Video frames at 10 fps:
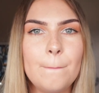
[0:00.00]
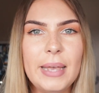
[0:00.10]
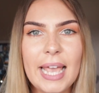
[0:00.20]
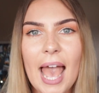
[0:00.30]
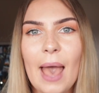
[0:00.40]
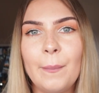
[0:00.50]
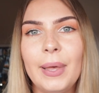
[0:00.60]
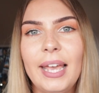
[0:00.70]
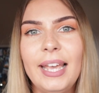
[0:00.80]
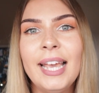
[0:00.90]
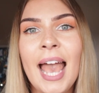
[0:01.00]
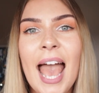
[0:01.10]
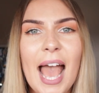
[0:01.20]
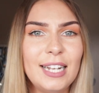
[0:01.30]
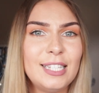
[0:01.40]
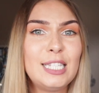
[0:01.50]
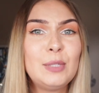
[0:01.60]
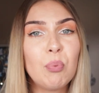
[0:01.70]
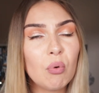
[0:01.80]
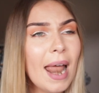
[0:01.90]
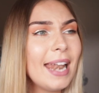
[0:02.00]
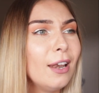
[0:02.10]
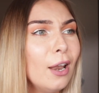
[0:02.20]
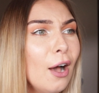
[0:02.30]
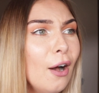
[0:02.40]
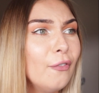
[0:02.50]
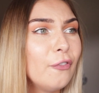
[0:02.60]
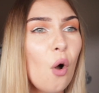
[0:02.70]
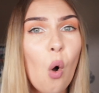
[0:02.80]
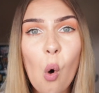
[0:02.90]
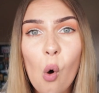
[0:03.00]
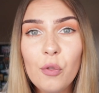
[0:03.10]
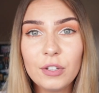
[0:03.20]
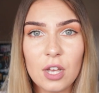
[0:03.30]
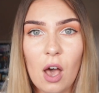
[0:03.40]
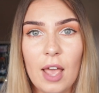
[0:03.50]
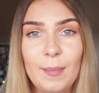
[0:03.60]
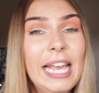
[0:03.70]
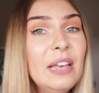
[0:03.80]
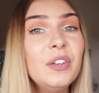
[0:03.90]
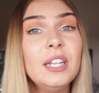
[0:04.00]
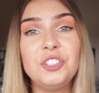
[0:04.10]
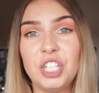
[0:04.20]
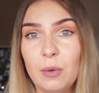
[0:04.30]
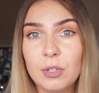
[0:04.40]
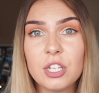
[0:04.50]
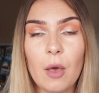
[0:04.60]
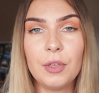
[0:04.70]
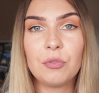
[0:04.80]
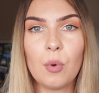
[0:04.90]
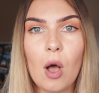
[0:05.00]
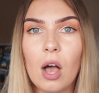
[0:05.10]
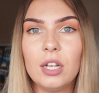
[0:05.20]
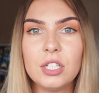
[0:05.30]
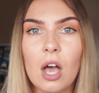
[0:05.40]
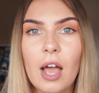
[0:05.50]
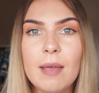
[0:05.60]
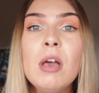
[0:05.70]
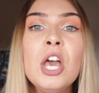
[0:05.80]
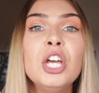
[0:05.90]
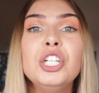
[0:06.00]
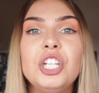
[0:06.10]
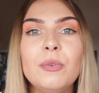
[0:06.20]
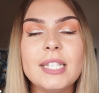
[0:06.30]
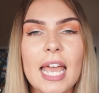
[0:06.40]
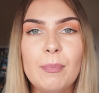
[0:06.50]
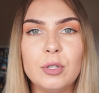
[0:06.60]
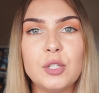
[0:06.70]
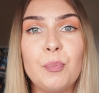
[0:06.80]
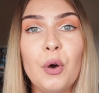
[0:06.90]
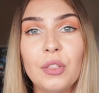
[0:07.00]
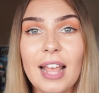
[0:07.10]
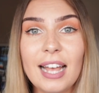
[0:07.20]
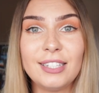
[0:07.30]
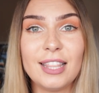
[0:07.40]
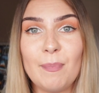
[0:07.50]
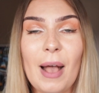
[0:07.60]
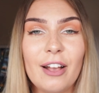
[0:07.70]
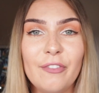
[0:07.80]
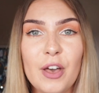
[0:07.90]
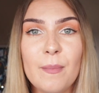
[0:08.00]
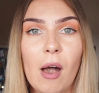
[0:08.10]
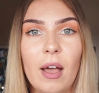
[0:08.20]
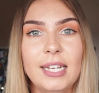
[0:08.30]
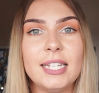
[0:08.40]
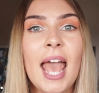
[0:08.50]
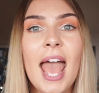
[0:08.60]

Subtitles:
be happy and spread love all the time. Even if she was going through a hard time, she was able to put that to the back of her mind